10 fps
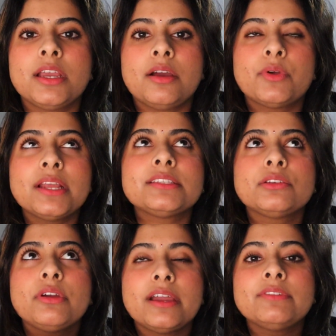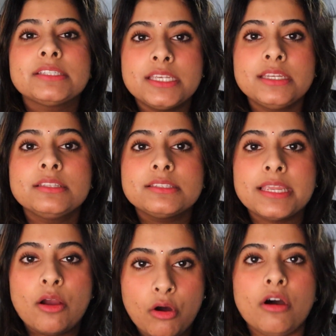When I tell you I have not taken this
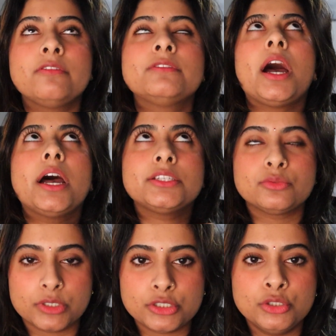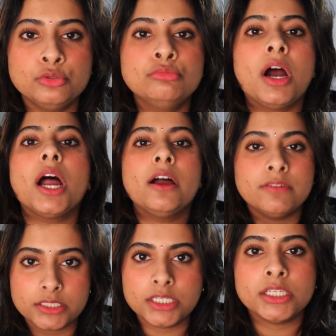thing off, I swear to you, I have
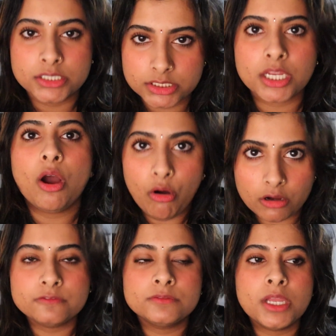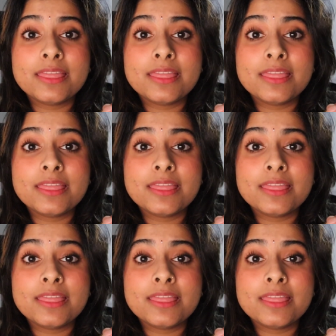not taken this thing off.